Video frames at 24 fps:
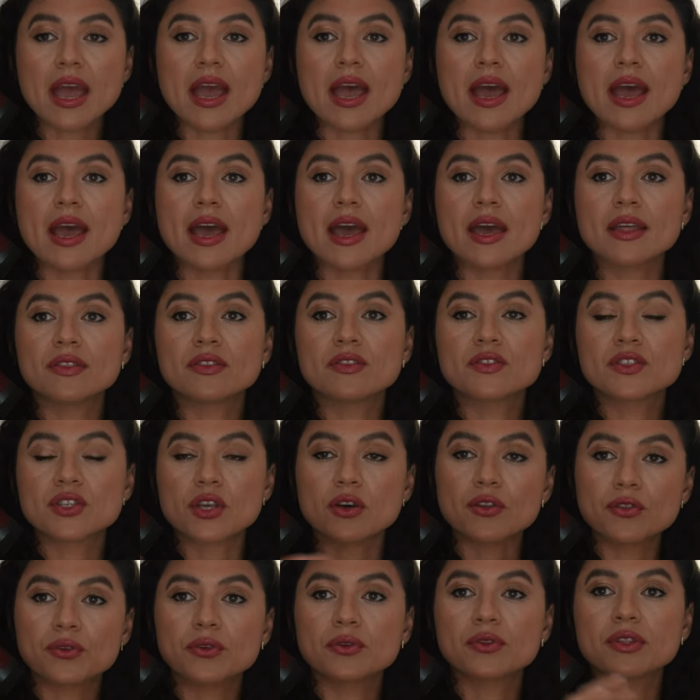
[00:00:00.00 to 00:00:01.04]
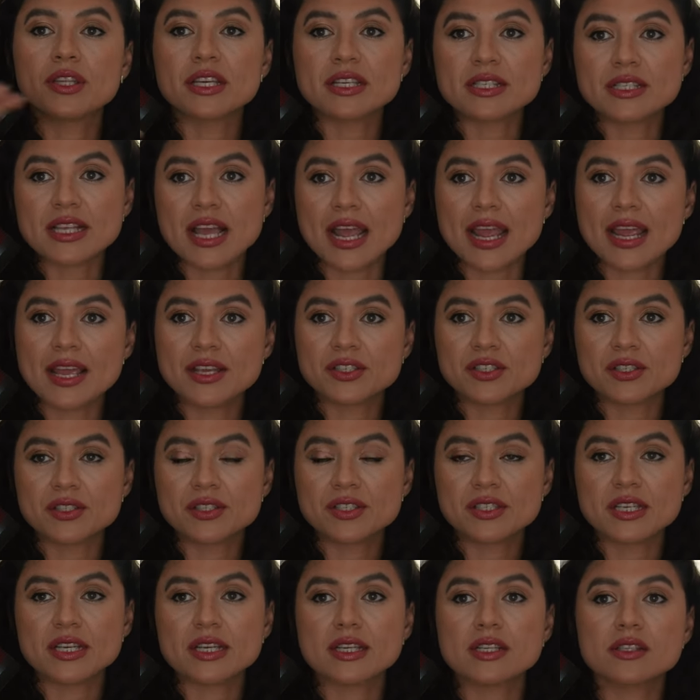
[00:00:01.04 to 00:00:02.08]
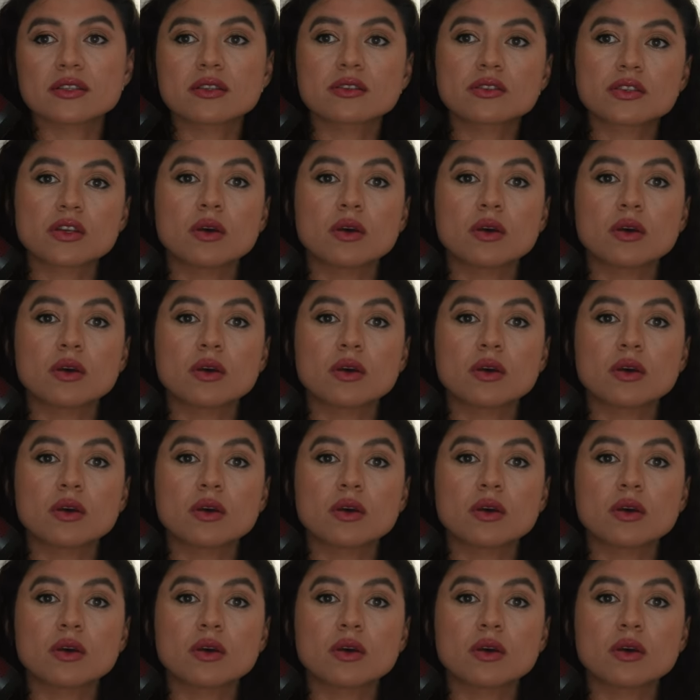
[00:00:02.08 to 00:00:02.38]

And so through these agencies,